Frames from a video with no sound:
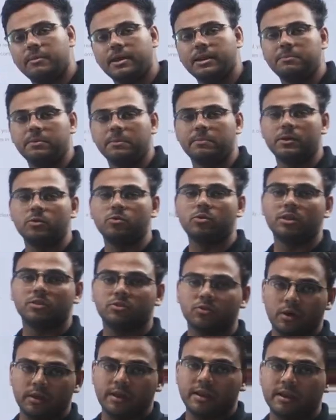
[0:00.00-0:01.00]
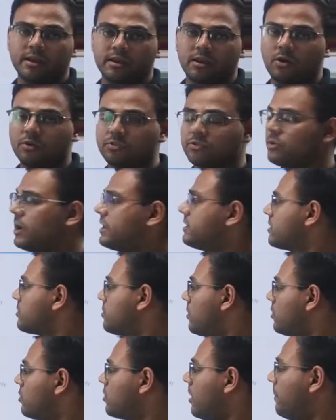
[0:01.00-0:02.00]
many people who are joining in now, so I just
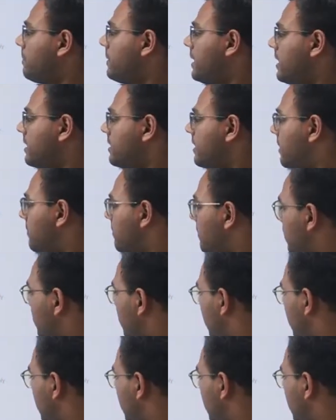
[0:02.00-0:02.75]
want to update them